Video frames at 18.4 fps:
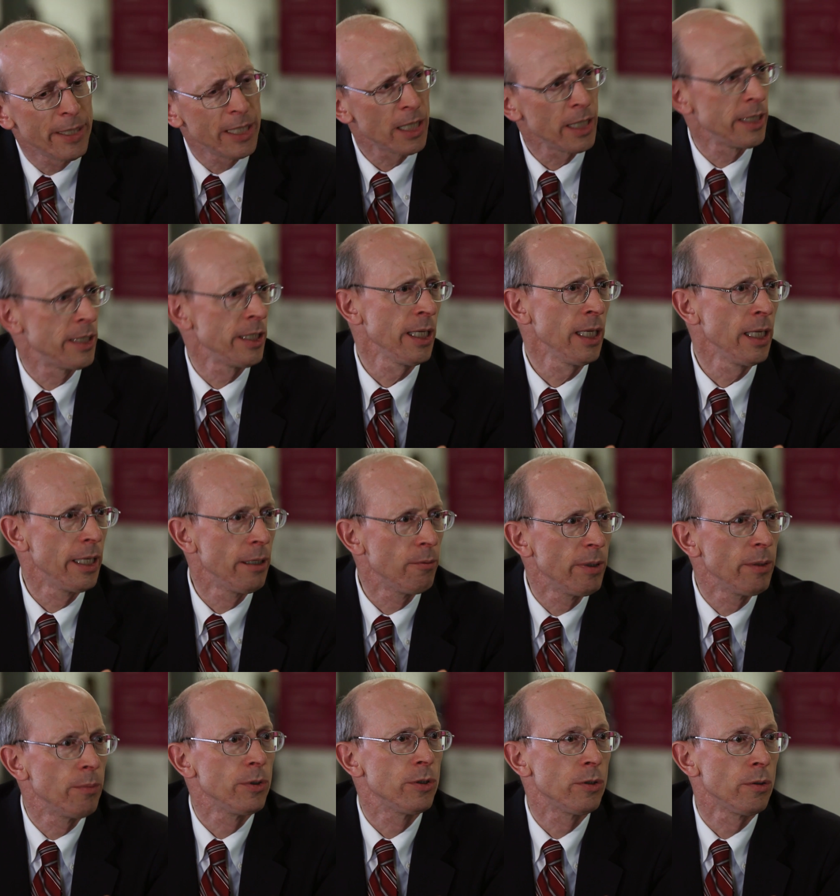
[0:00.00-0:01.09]
mean, ideally,
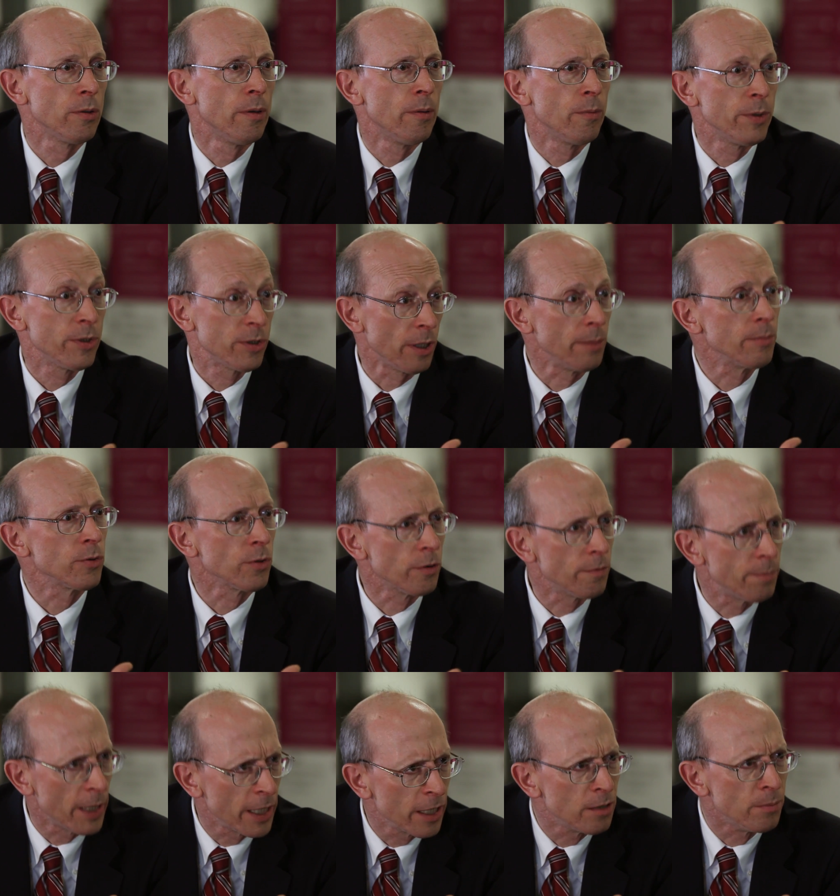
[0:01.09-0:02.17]
we would do it with some sort
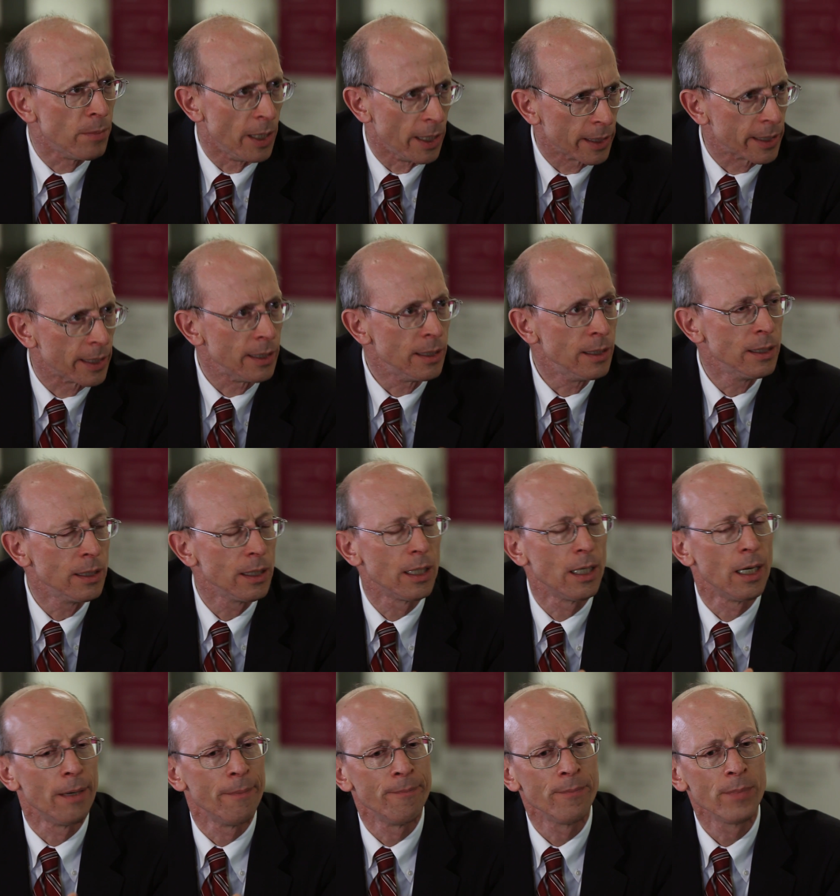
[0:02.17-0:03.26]
of biomarker,
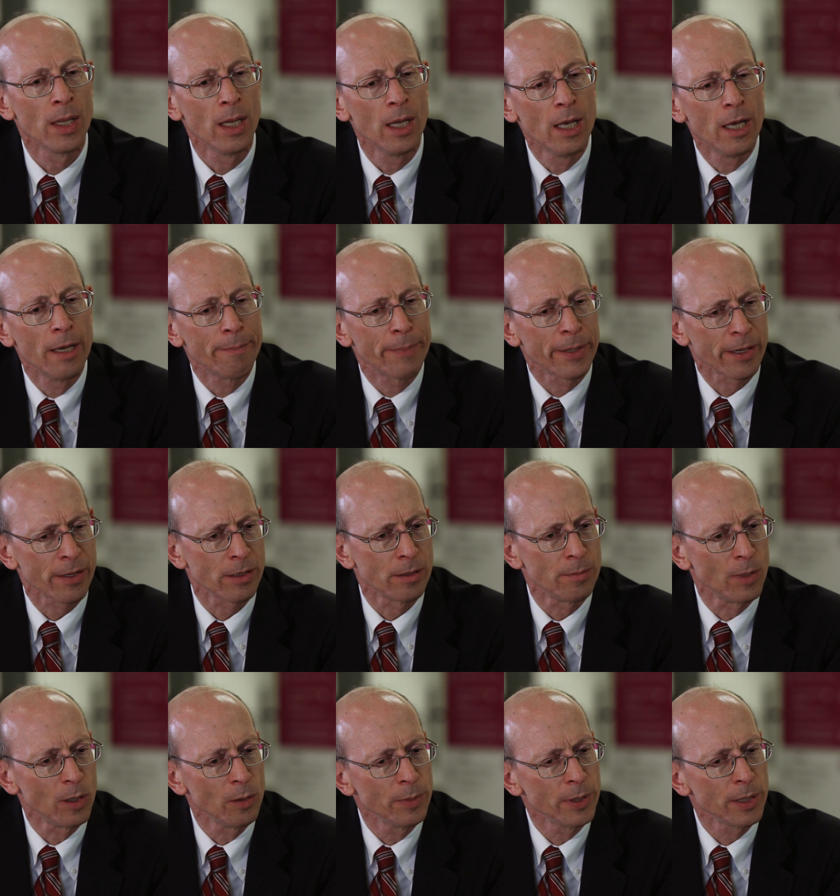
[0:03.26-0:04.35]
um, but at the
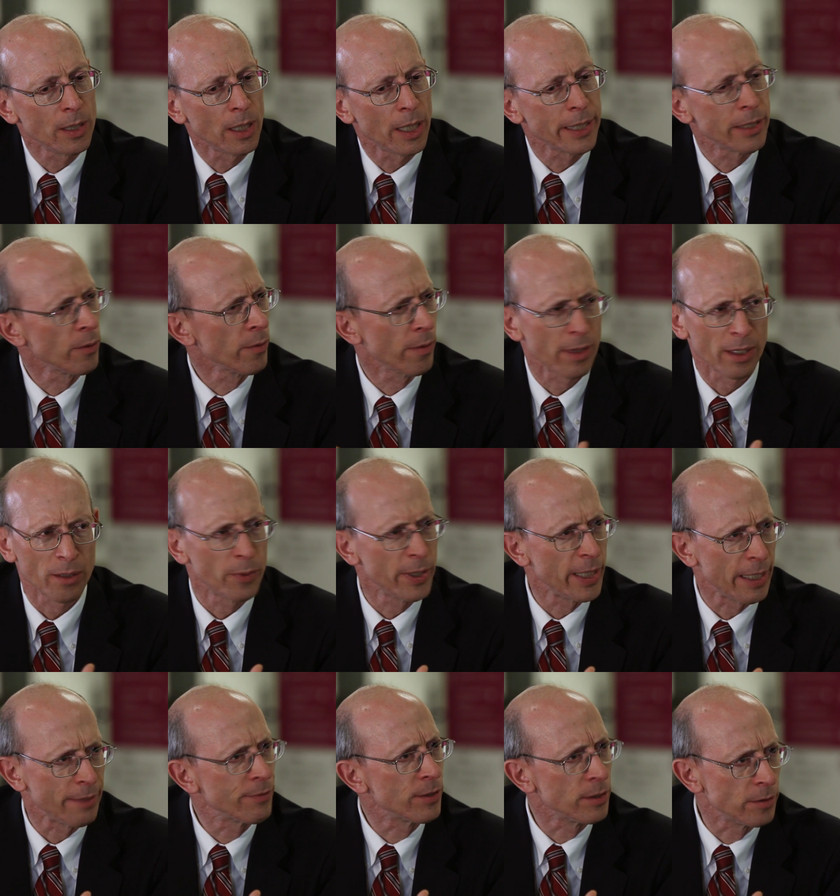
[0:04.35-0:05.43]
moment, I don't think we
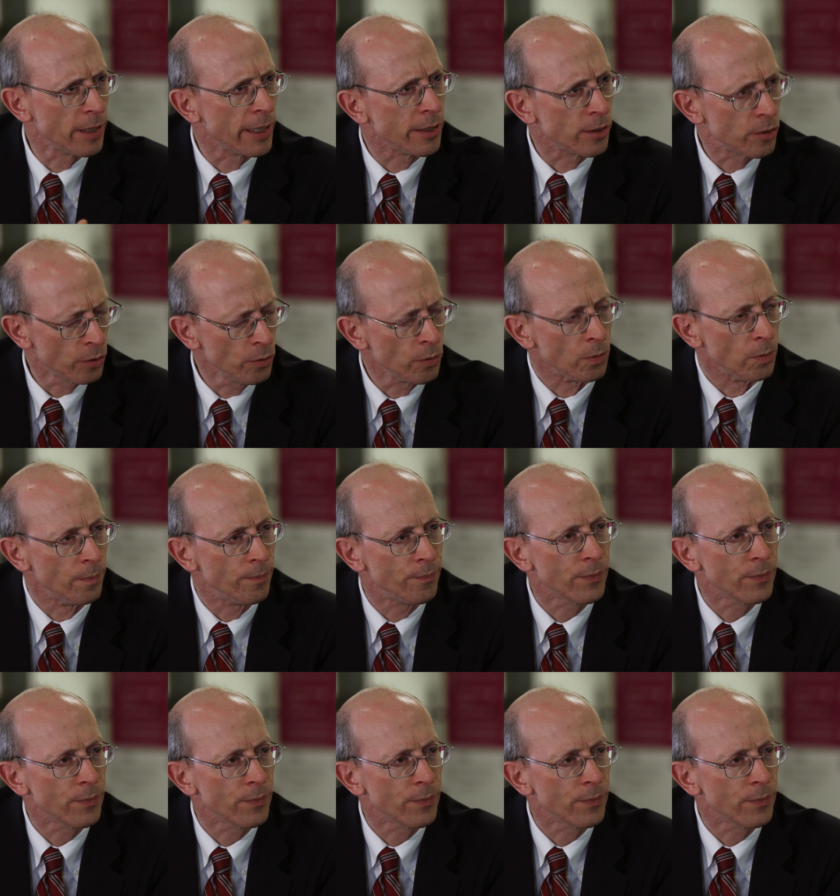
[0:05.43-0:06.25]
have the right tool.